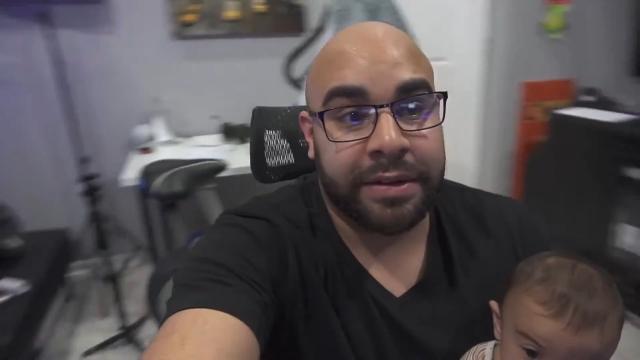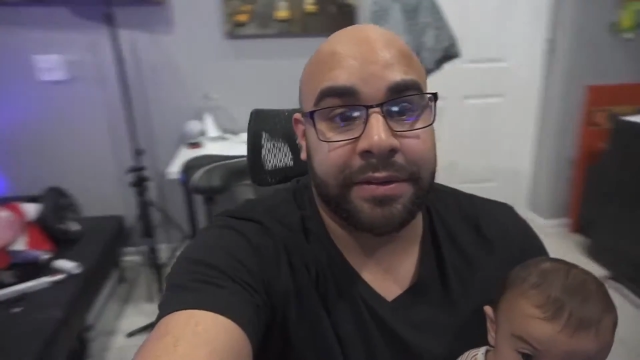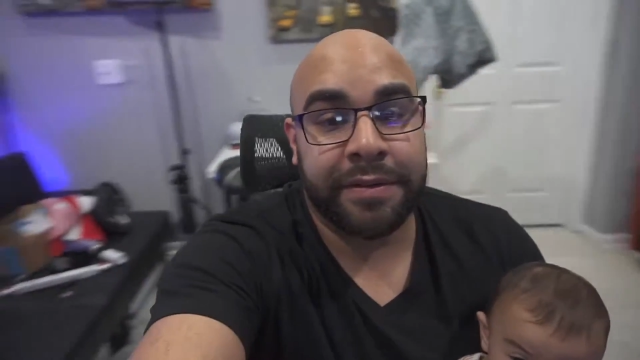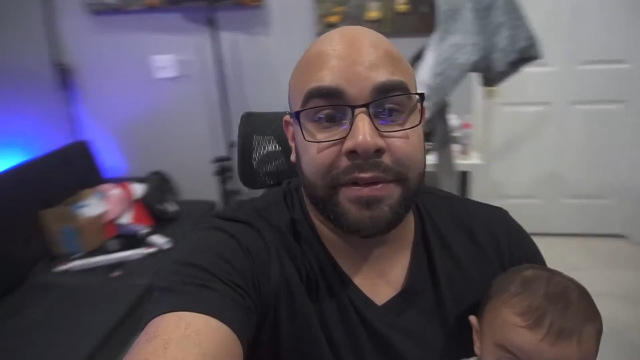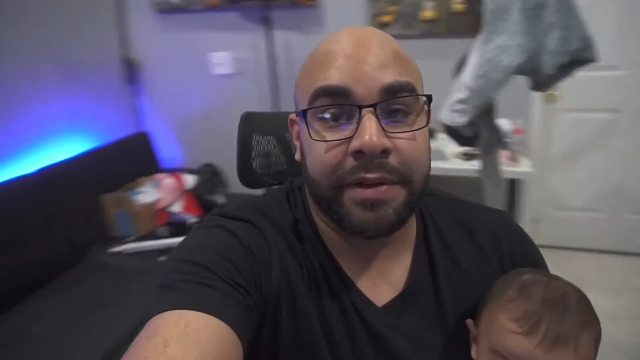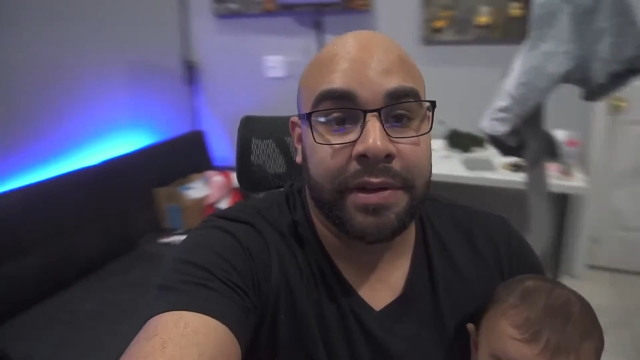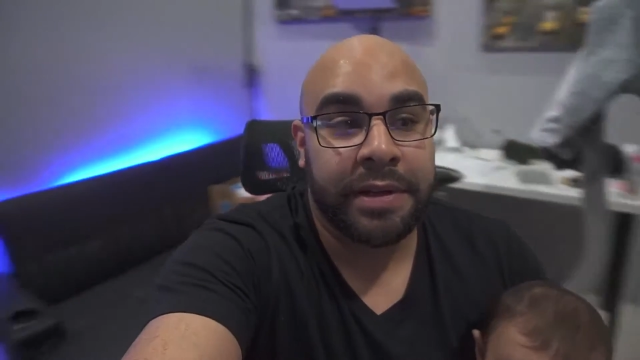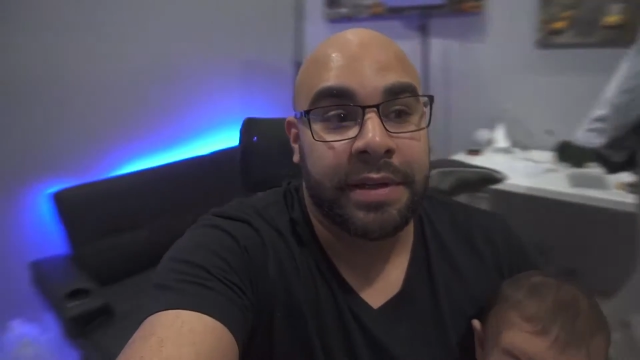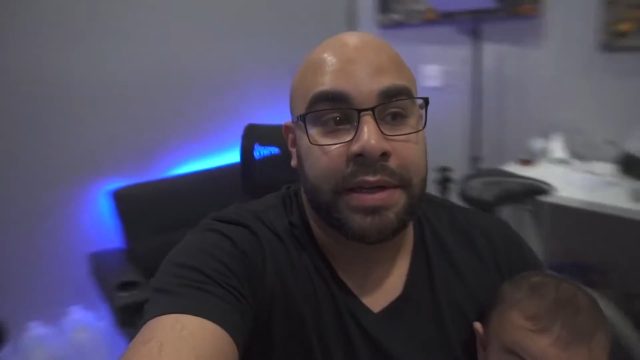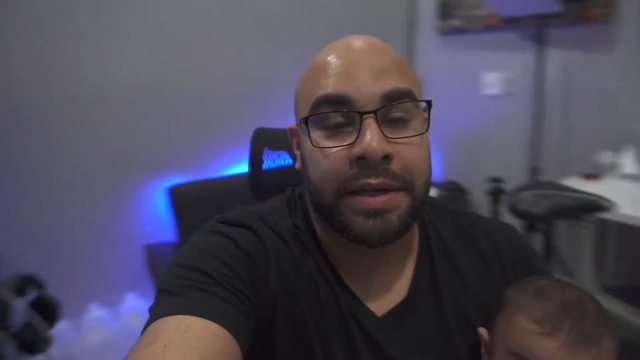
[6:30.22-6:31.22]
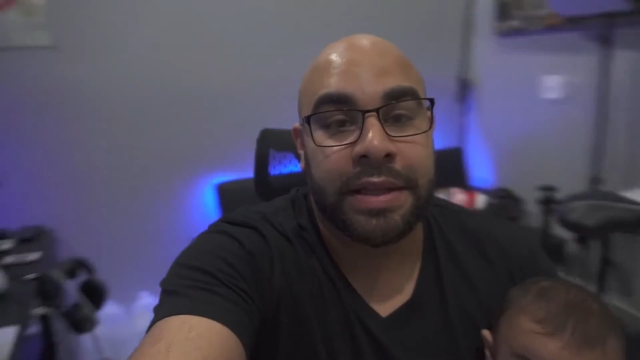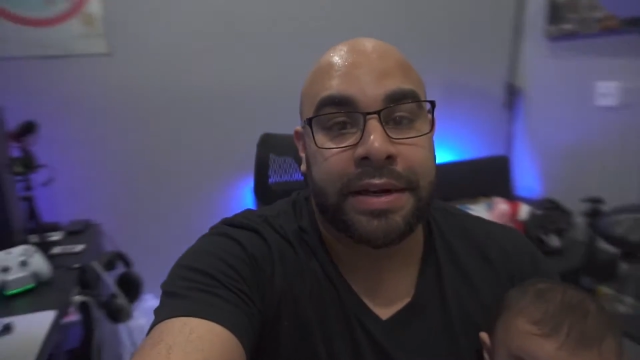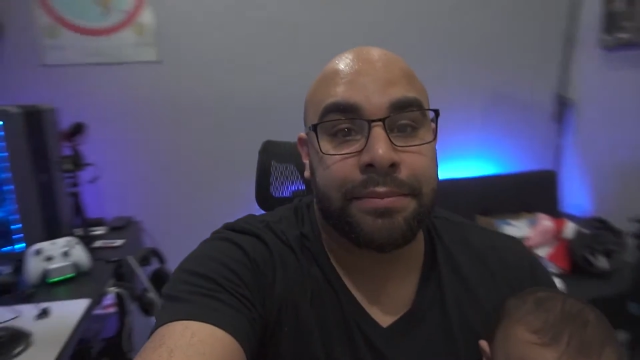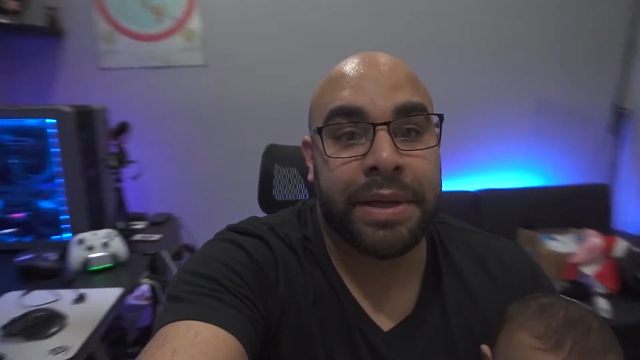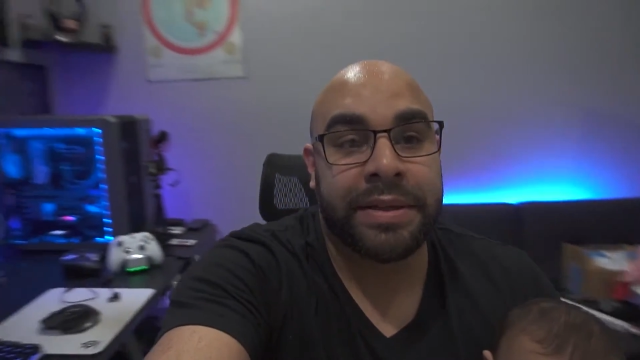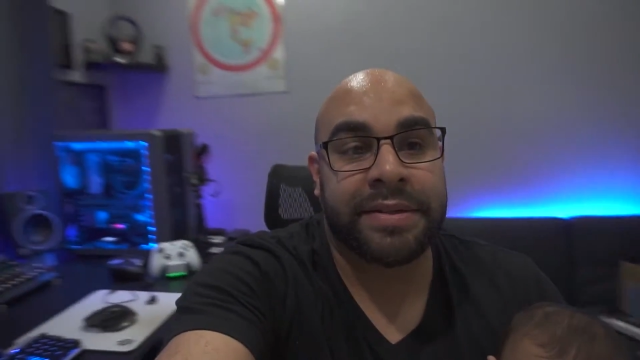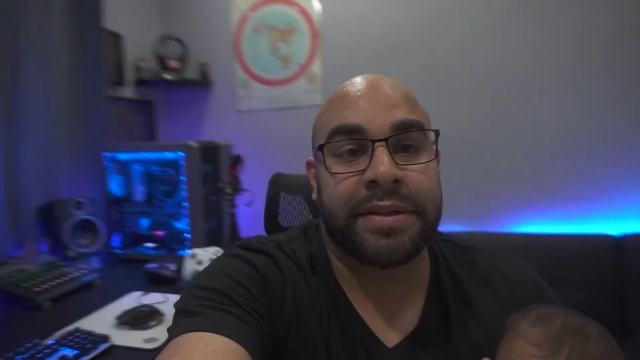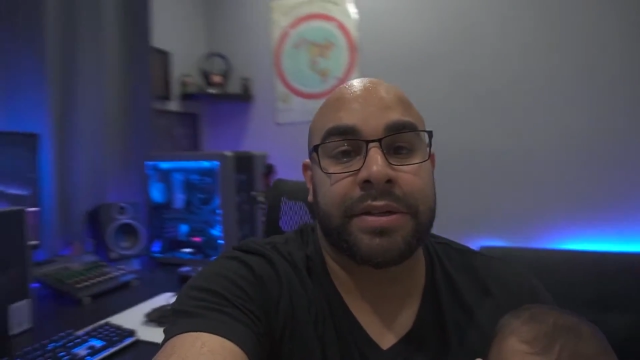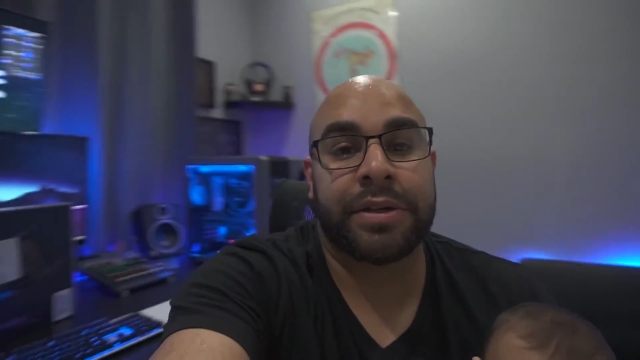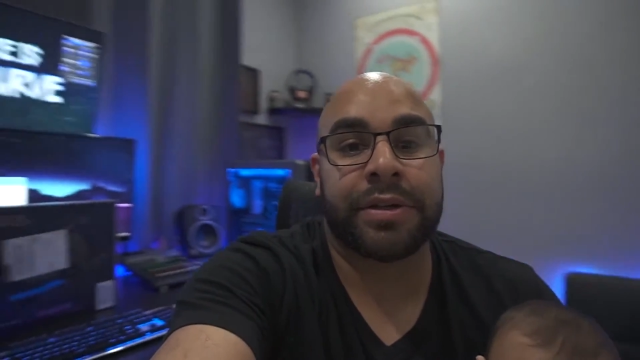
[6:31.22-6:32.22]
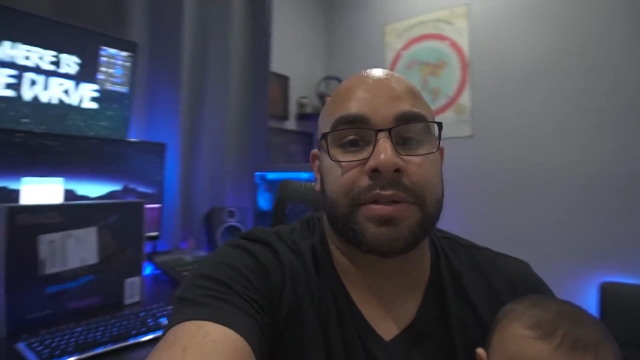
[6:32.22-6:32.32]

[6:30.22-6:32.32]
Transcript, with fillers: of a lot of mess here,